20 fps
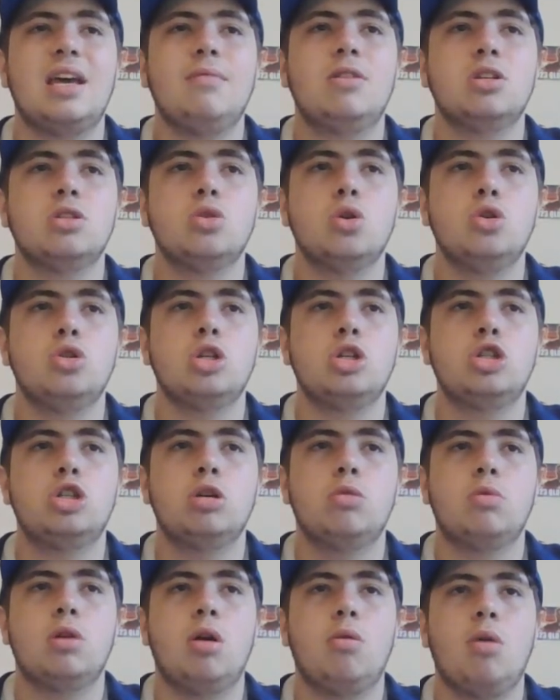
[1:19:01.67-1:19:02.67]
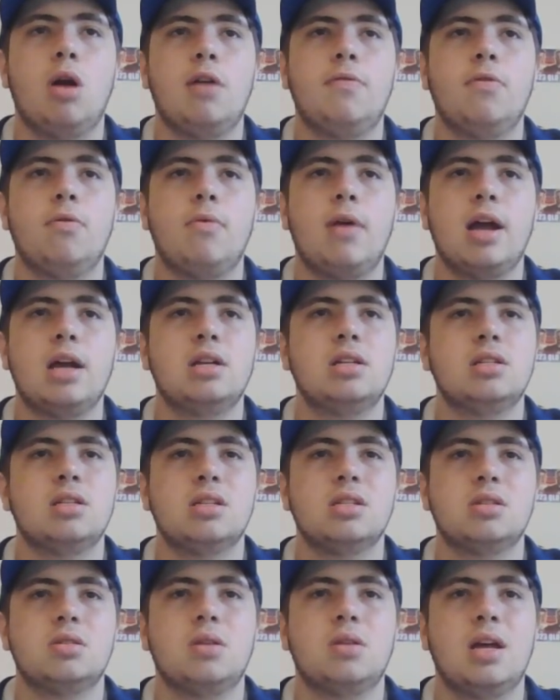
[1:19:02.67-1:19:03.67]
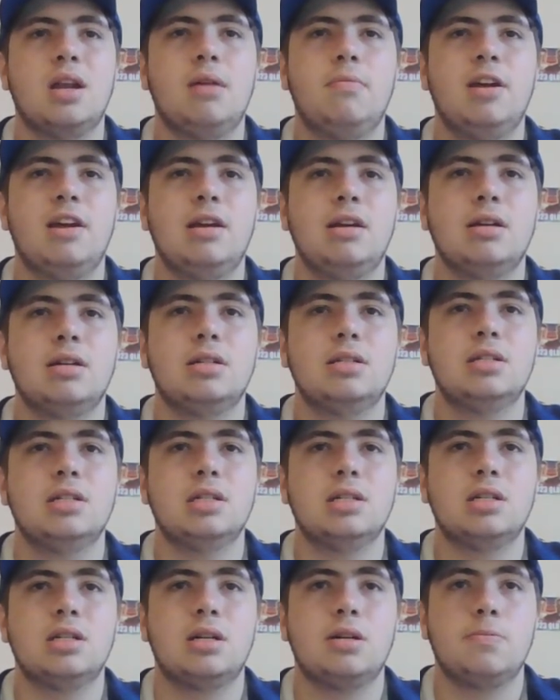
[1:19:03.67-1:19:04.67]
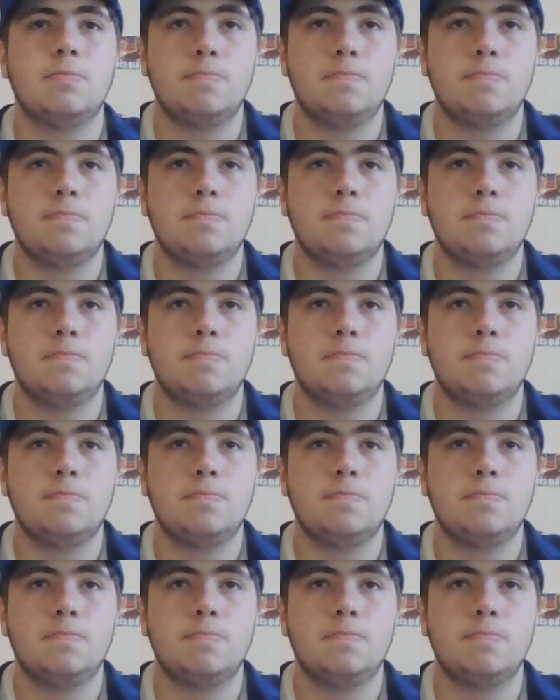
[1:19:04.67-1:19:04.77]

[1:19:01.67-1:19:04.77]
because losing two in a row for Raiders is going to be, ugh.